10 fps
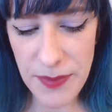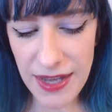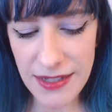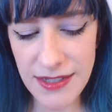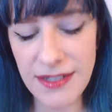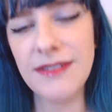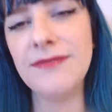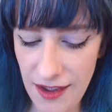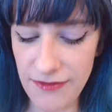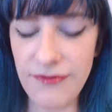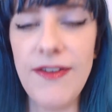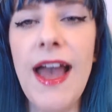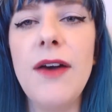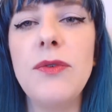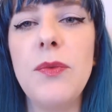but I
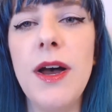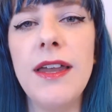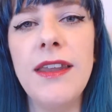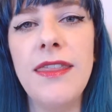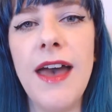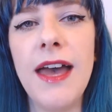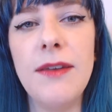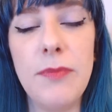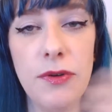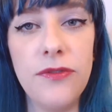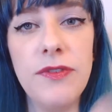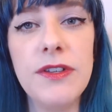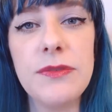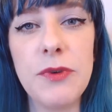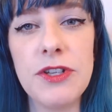found one that both
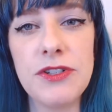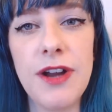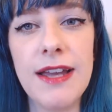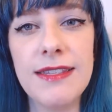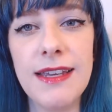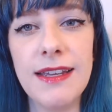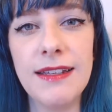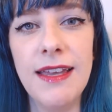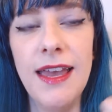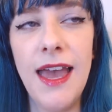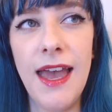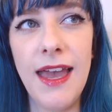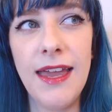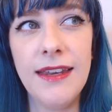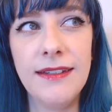feels moisturizing
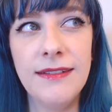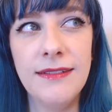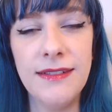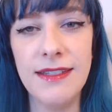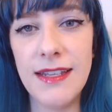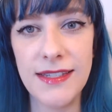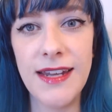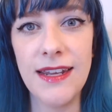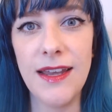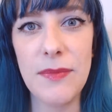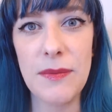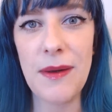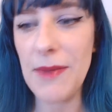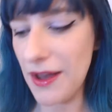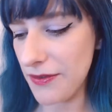and doesn't end up in
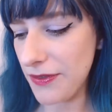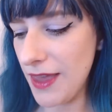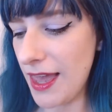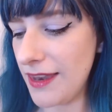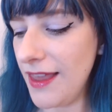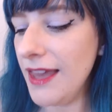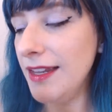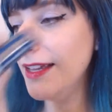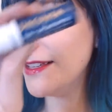my mouth. And that